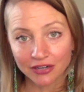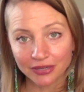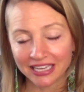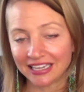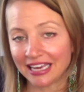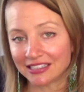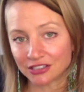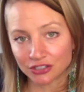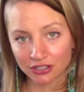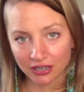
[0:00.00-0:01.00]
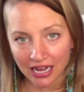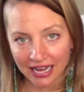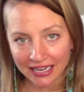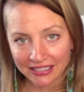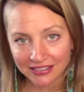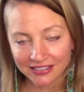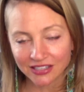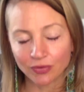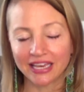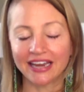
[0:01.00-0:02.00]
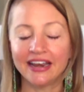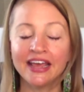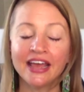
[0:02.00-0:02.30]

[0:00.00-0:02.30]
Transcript: We can gaze into her eyes. We can